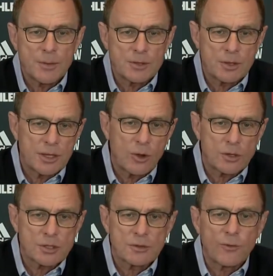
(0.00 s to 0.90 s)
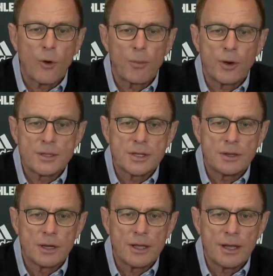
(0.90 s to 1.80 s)
It cost us 4 points
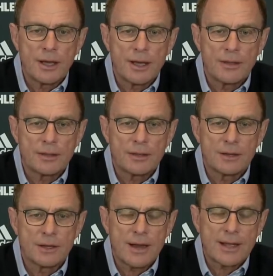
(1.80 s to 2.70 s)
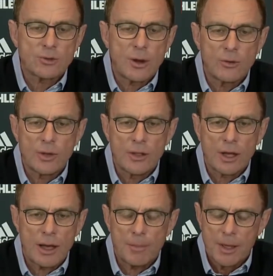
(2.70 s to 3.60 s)
in the league and the next round in the
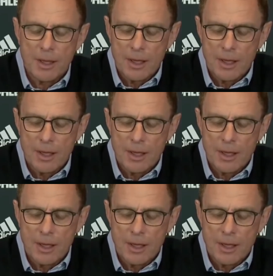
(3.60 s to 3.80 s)
cup.